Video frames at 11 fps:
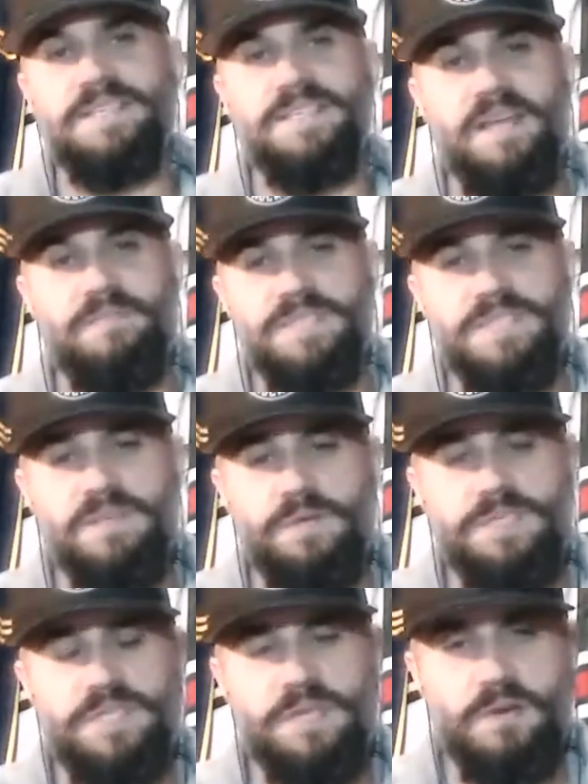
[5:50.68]
of seven
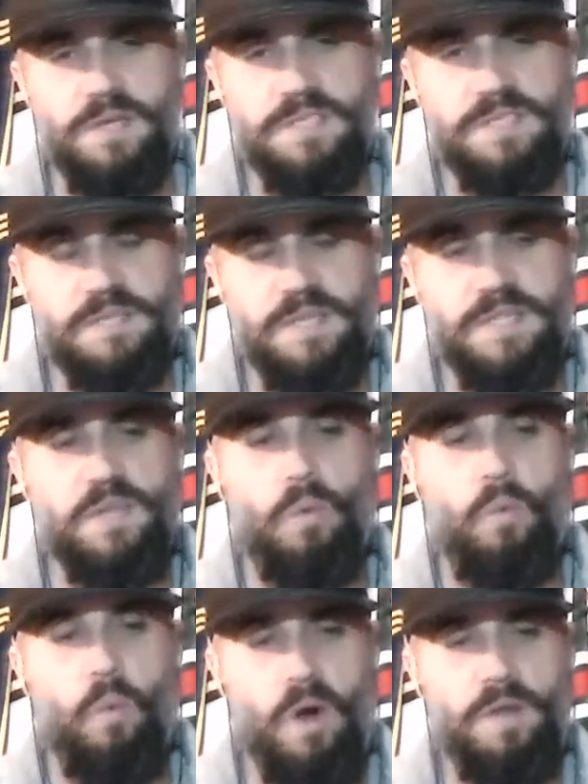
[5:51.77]
series here. It's a
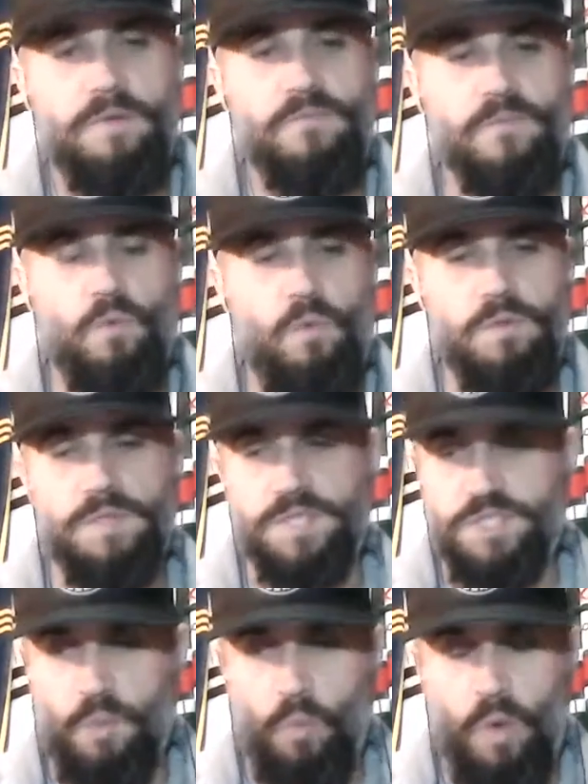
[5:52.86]
one
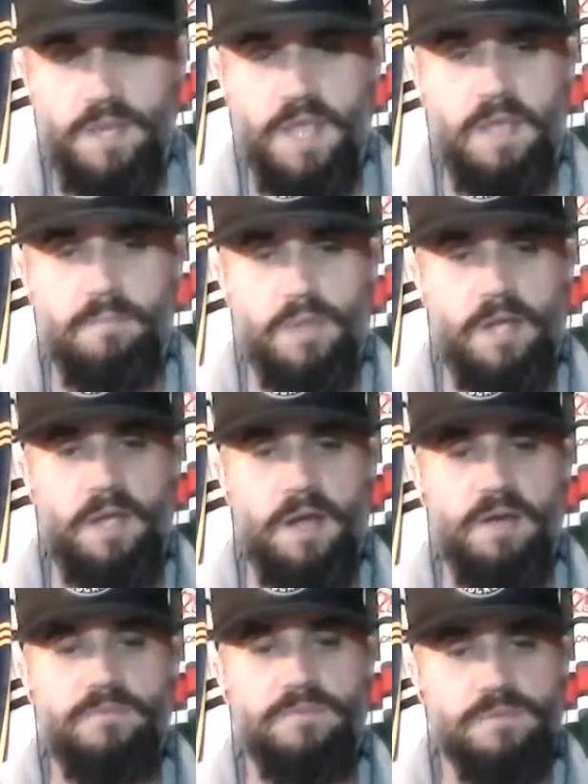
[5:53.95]
game
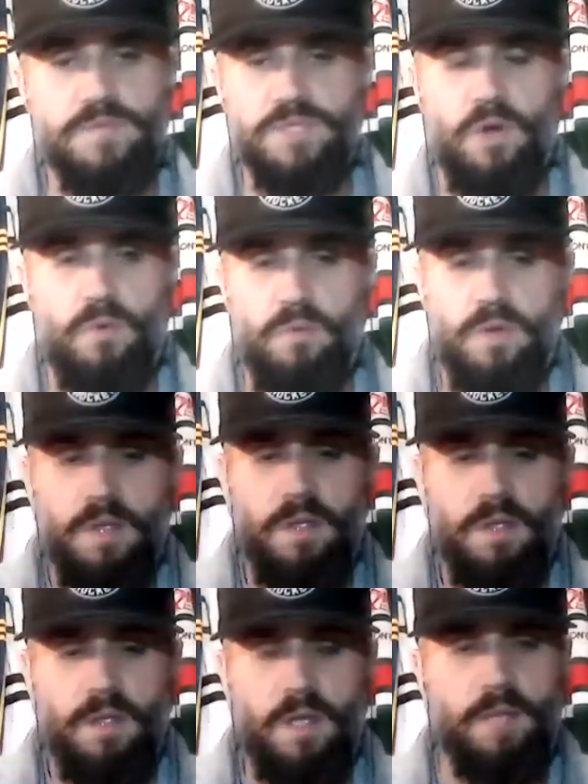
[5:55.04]
playoff. So, yeah.
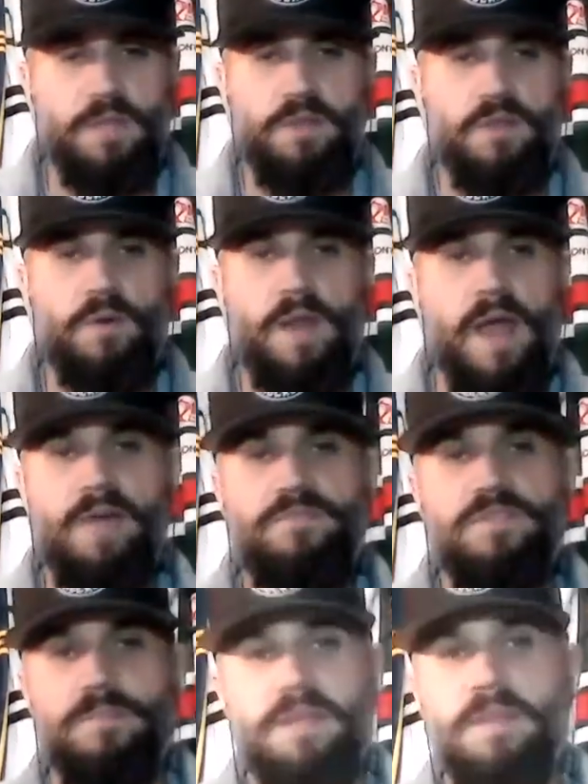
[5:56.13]
I mean, you don't have
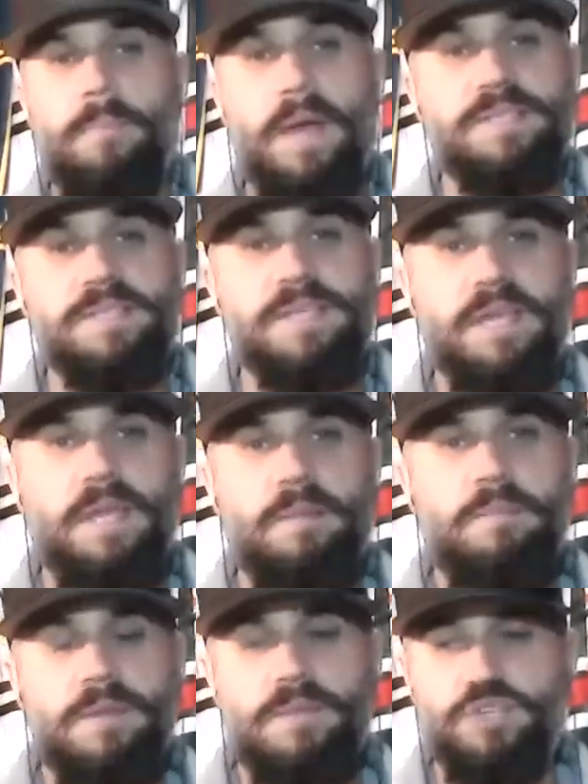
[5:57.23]
to be the best
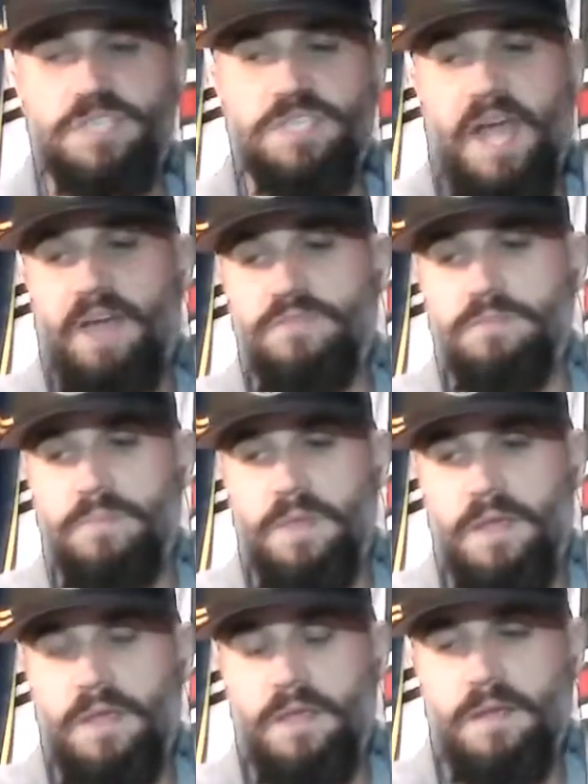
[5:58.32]
team. You just have to
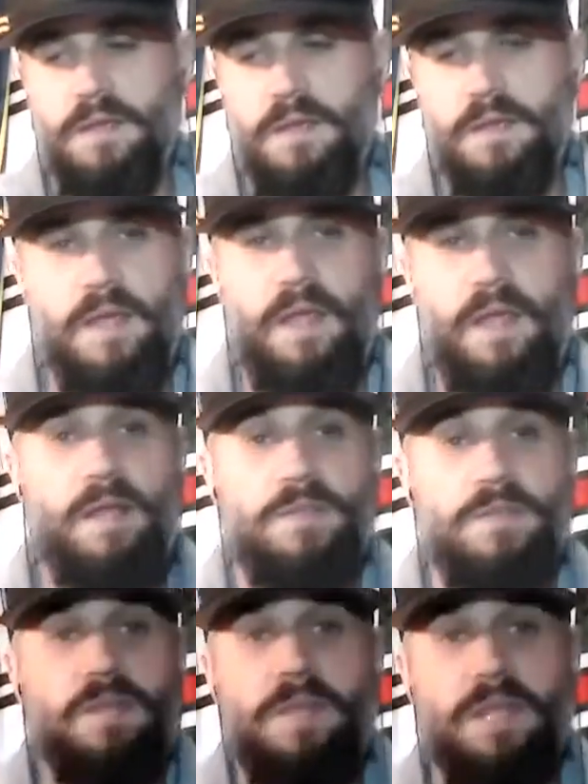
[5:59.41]
be. Hell,
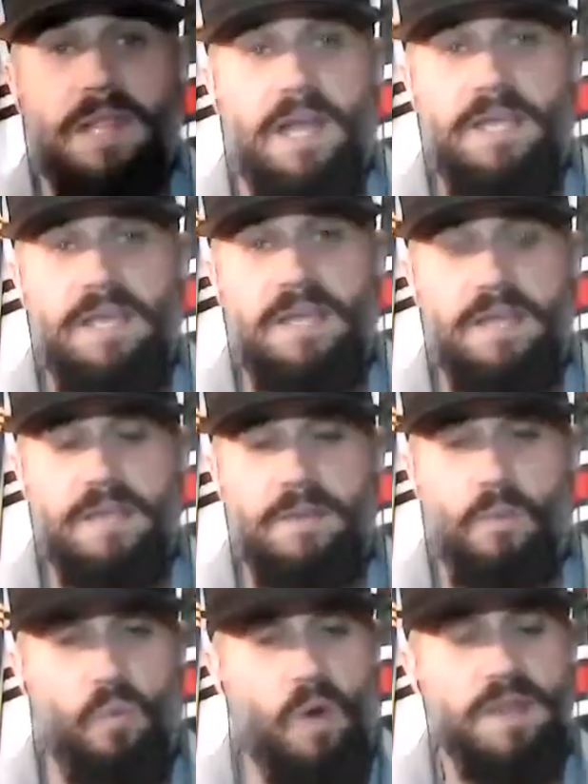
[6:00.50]
you can be lucky.
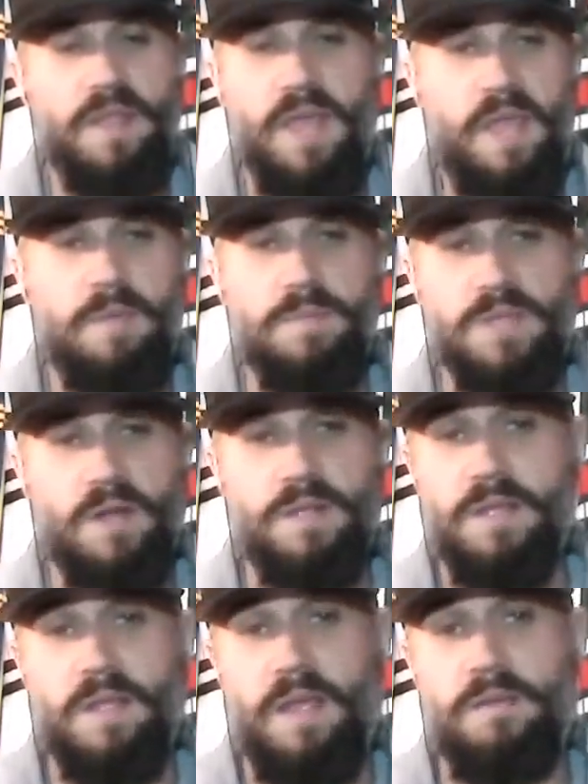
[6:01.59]
One game is all,
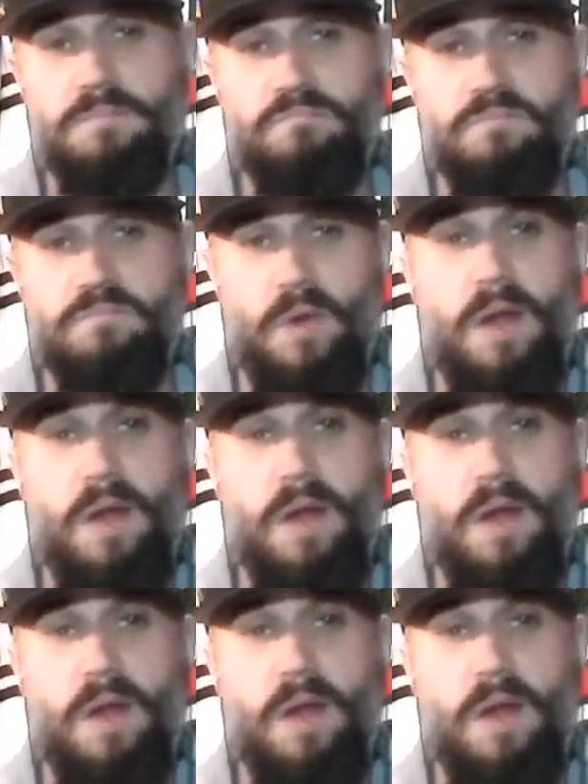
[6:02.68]
and you're